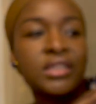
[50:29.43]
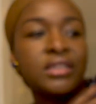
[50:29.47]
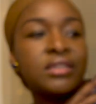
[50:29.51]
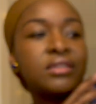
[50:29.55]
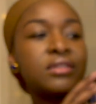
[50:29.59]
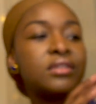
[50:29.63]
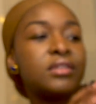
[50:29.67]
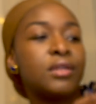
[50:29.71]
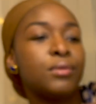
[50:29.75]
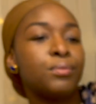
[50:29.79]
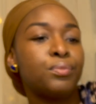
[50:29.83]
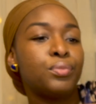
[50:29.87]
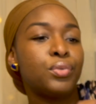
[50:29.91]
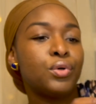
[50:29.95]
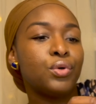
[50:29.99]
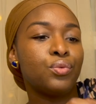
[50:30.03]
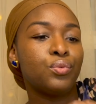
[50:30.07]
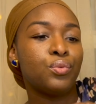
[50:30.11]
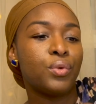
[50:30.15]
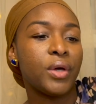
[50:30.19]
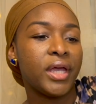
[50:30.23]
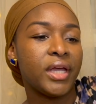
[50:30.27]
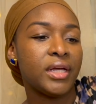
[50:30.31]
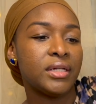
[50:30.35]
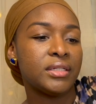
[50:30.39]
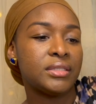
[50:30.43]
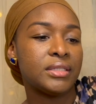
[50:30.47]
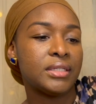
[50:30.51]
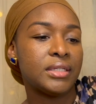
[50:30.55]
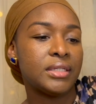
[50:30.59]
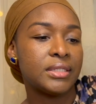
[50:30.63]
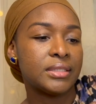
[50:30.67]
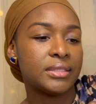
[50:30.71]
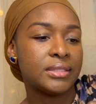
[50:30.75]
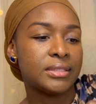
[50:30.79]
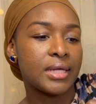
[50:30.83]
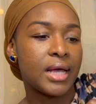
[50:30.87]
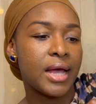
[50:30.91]
simple way to
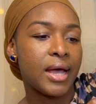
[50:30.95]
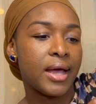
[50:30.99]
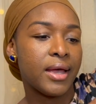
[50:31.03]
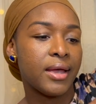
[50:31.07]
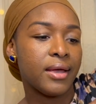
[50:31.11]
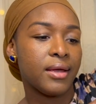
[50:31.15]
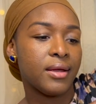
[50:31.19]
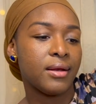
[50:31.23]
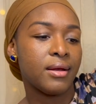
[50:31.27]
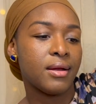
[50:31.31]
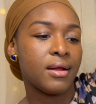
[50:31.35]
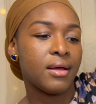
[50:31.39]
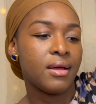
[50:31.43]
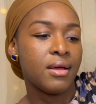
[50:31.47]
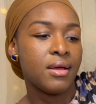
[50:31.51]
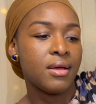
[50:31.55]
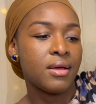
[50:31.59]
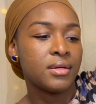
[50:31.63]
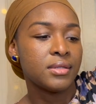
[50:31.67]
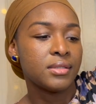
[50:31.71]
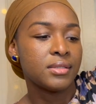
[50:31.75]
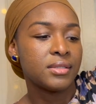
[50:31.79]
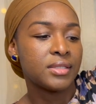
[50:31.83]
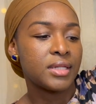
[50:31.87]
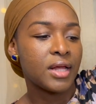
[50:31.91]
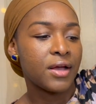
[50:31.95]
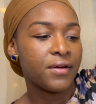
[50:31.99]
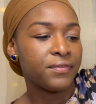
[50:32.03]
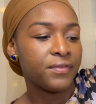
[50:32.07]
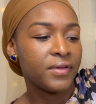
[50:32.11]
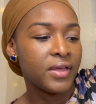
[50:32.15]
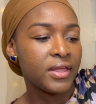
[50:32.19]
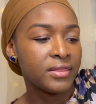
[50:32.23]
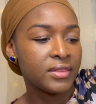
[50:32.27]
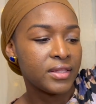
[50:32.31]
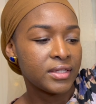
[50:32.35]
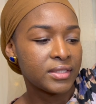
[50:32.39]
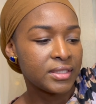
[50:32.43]
design stuff.
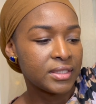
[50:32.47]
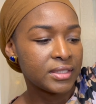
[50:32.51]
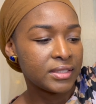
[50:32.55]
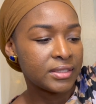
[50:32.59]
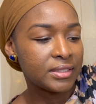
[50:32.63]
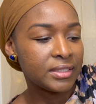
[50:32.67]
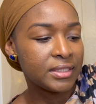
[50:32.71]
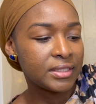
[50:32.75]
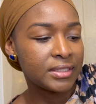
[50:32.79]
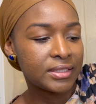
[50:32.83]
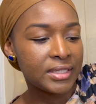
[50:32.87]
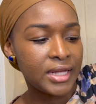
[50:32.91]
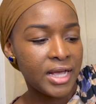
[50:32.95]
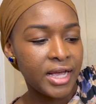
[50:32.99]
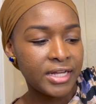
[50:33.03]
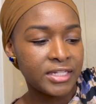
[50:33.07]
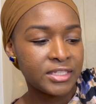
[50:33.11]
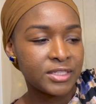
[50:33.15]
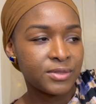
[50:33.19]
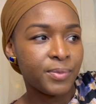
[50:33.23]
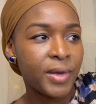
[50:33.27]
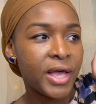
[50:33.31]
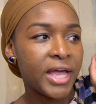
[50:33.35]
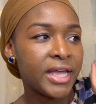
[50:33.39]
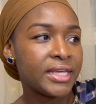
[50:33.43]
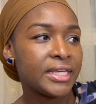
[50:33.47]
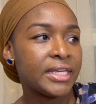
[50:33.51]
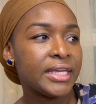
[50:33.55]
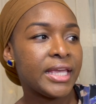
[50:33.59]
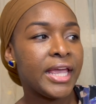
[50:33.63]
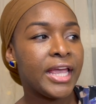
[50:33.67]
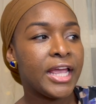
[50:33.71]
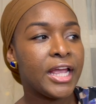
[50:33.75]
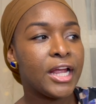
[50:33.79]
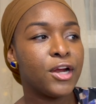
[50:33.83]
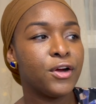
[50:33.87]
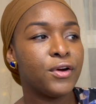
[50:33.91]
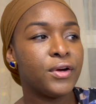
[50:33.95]
And this is Designs by
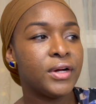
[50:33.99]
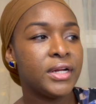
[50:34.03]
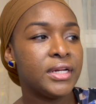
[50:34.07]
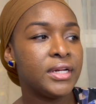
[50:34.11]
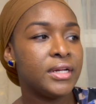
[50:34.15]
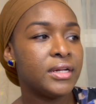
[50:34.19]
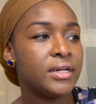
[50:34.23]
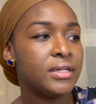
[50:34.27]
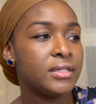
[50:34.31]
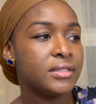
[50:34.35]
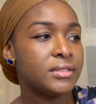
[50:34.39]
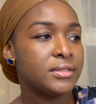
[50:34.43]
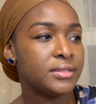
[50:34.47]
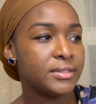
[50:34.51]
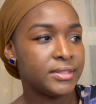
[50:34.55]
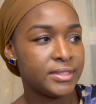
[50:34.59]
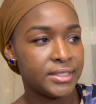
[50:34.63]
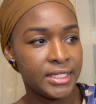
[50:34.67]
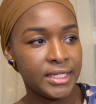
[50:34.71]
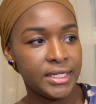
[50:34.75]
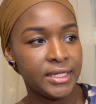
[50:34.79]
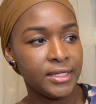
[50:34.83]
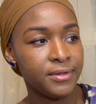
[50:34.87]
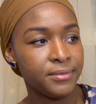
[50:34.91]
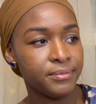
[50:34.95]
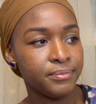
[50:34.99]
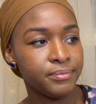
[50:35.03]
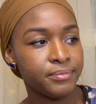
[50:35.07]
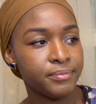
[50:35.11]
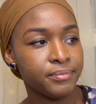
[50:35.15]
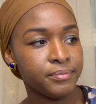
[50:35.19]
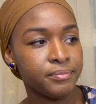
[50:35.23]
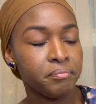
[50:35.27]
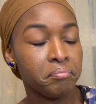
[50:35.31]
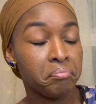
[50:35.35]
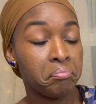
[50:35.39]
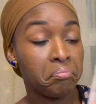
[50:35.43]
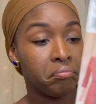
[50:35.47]
Karen Z.
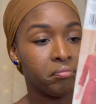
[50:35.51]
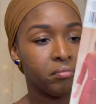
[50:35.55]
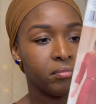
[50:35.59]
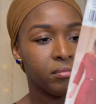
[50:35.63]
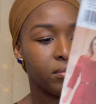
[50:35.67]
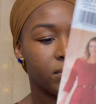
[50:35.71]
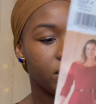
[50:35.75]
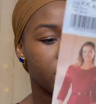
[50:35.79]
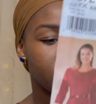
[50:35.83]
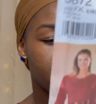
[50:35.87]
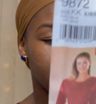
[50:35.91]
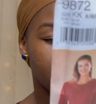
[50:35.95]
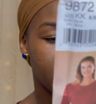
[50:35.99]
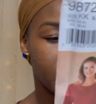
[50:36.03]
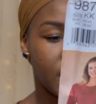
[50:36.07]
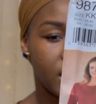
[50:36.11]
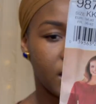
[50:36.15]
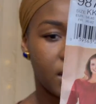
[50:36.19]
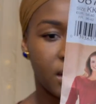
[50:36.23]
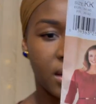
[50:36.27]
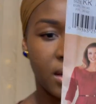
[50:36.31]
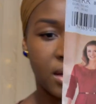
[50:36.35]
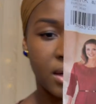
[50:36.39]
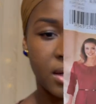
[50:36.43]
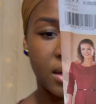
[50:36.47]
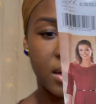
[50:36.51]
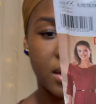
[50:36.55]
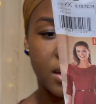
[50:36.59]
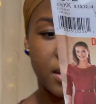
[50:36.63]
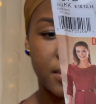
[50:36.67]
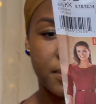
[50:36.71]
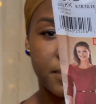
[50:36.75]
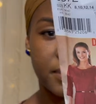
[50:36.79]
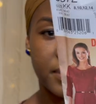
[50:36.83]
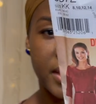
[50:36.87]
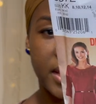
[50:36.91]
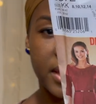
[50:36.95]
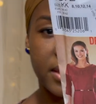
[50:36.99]

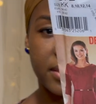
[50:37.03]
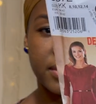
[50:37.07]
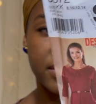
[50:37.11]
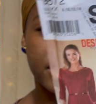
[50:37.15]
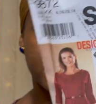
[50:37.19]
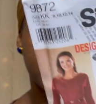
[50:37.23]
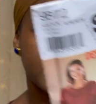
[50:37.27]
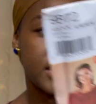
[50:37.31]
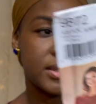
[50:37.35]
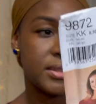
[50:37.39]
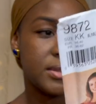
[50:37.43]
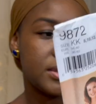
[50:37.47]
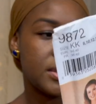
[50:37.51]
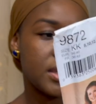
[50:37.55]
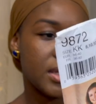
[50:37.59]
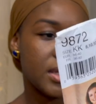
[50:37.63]
And this